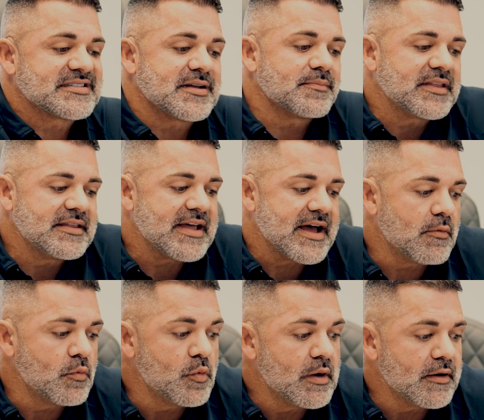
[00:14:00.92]
is something
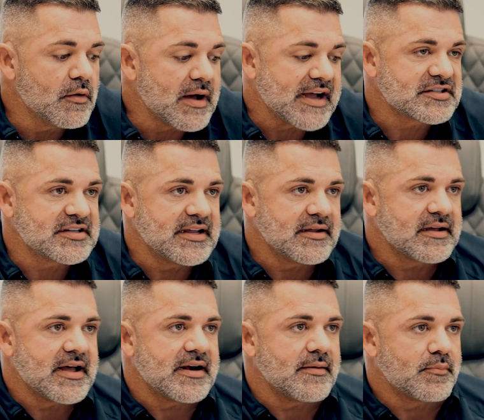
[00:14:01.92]
that will actually
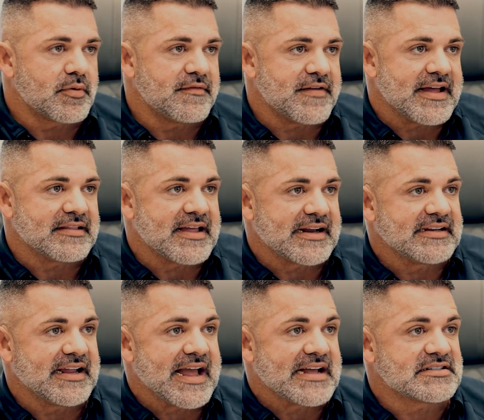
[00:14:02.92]
kind of prevent
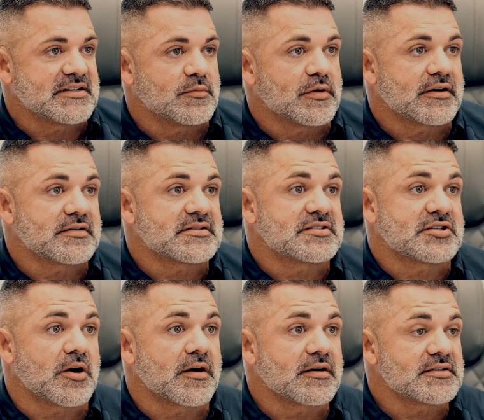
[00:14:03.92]
lactic acid where it
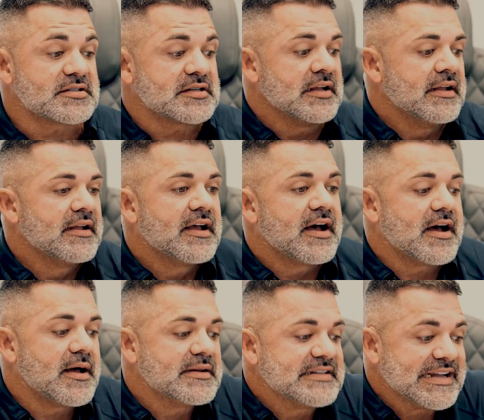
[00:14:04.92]
starts.
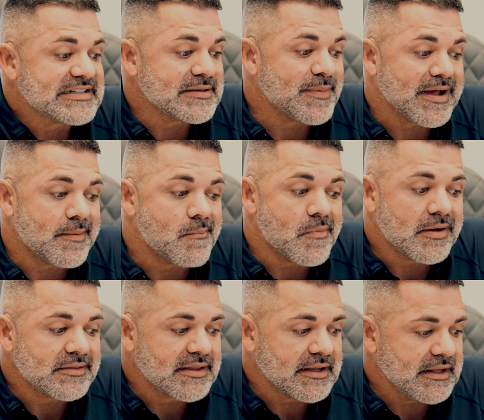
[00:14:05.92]
It takes about a
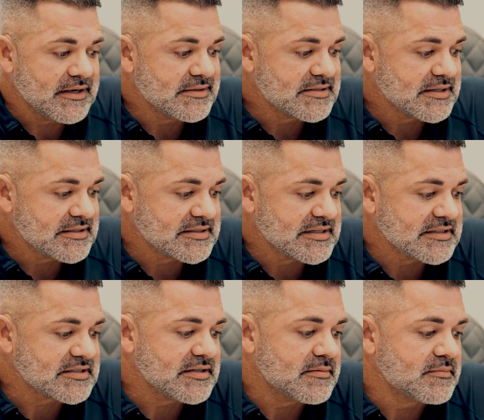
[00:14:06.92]
month to get into the
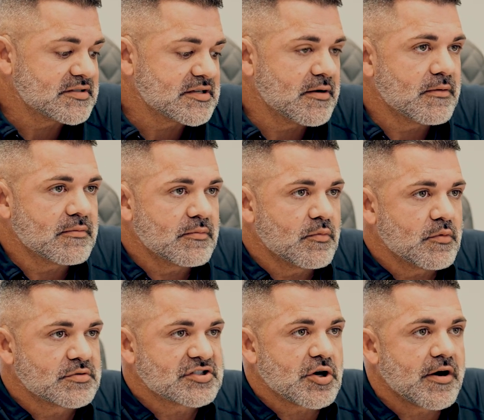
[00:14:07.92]
system, so
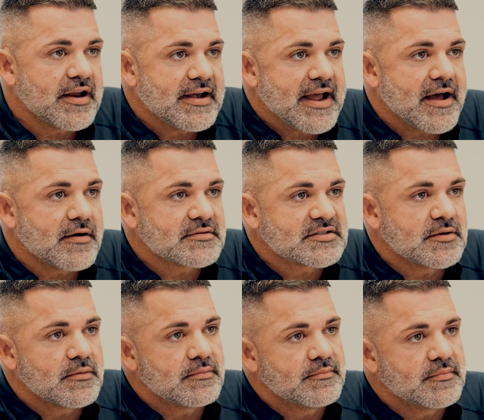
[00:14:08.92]
we'll start it now.
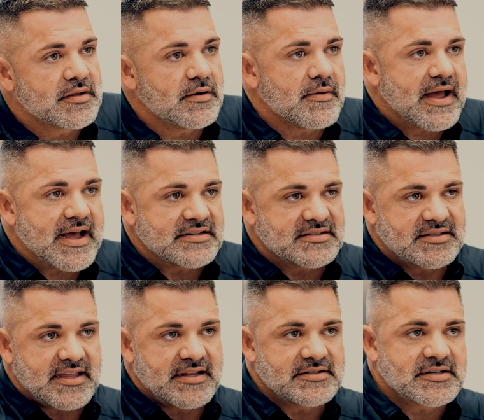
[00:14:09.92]
So as
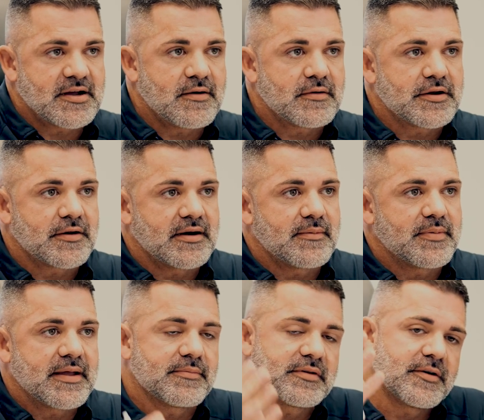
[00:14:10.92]
things go, you're
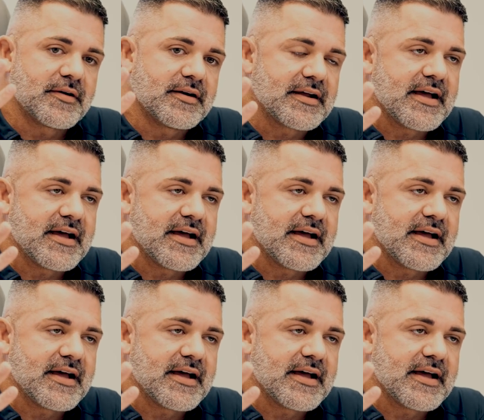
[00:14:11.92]
gonna